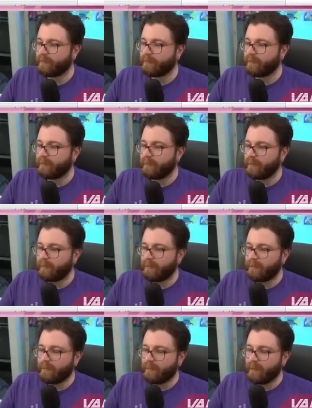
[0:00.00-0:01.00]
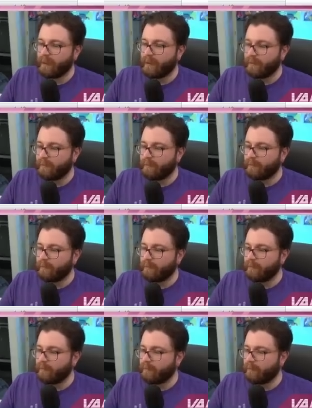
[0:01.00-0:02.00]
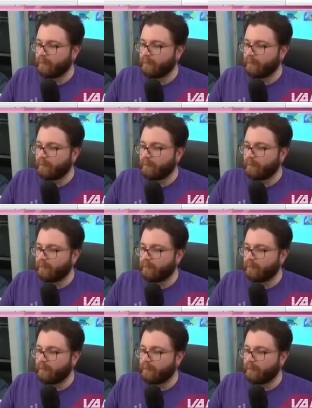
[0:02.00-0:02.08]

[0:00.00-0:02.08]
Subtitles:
No one is speaking in this clip.